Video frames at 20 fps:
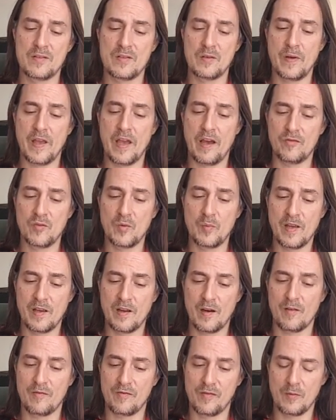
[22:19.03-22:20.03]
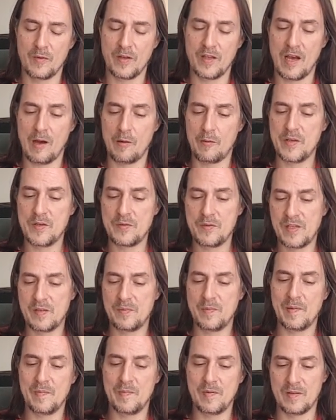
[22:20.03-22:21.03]
so we have to be careful with how we
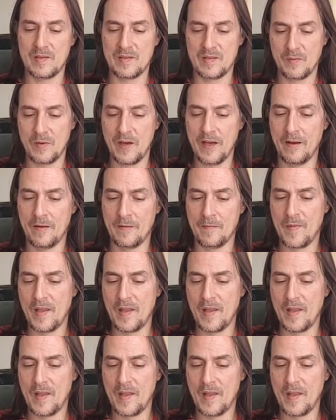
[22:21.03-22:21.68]
treat people as well.